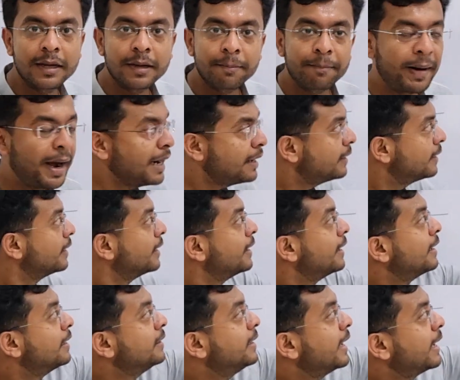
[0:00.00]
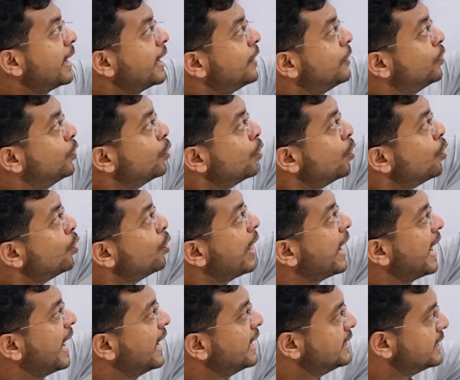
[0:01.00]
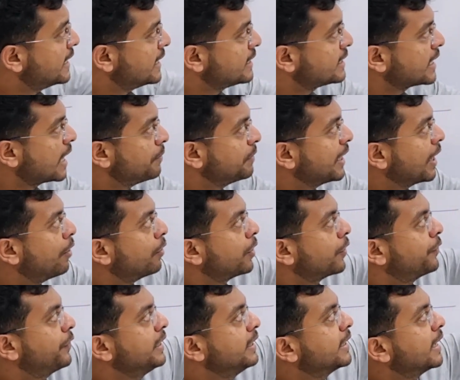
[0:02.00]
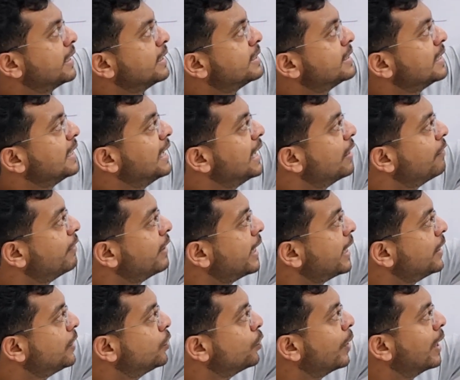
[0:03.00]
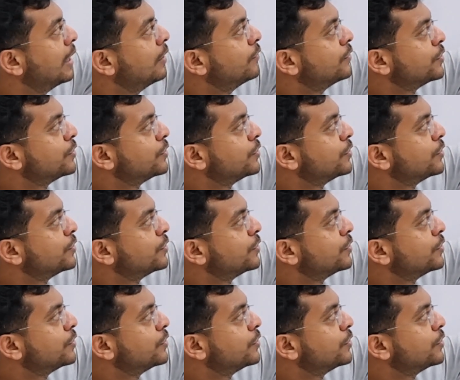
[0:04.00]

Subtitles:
But there are two edges coming out of E, that is 11 and 12.